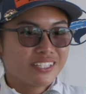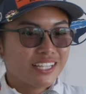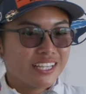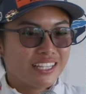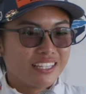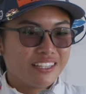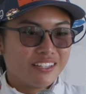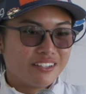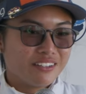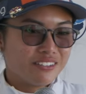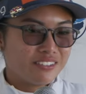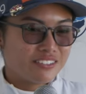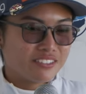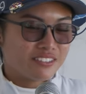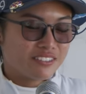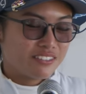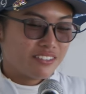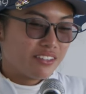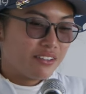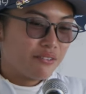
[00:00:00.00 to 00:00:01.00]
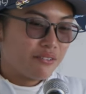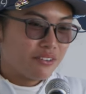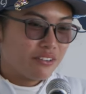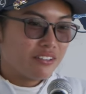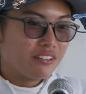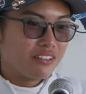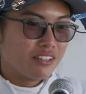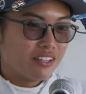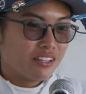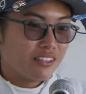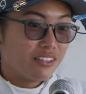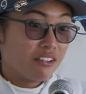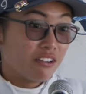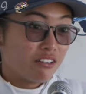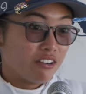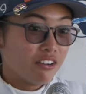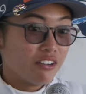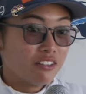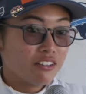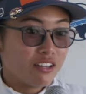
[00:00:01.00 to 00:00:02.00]
there there were a lot there
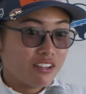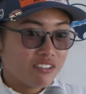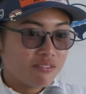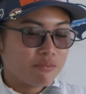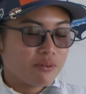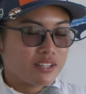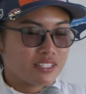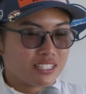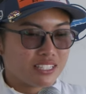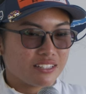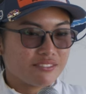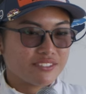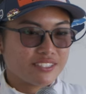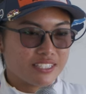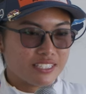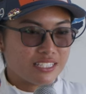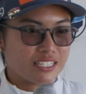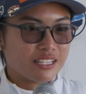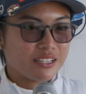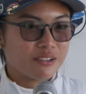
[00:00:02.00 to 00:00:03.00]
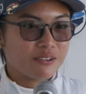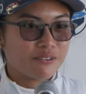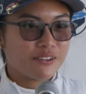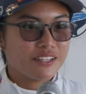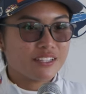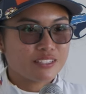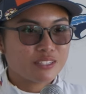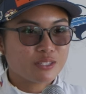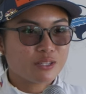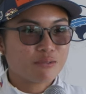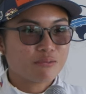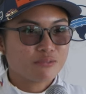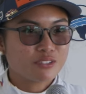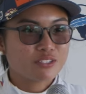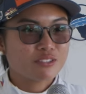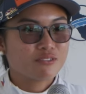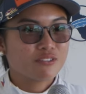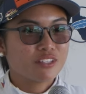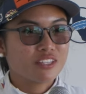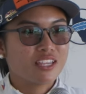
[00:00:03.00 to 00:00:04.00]
are a lot of positives to take away so i'm
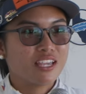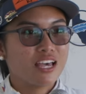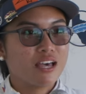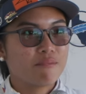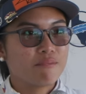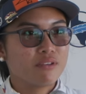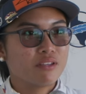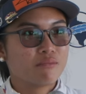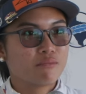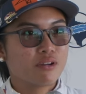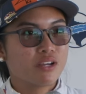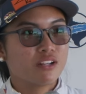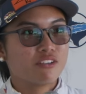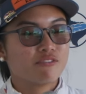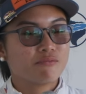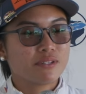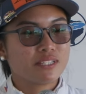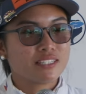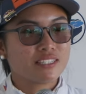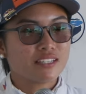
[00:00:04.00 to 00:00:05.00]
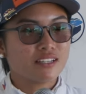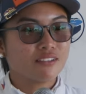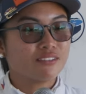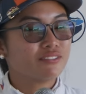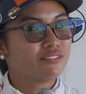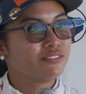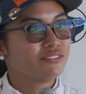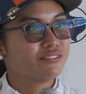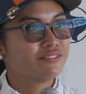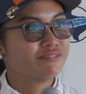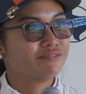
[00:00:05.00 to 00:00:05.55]
just really happy and proud of myself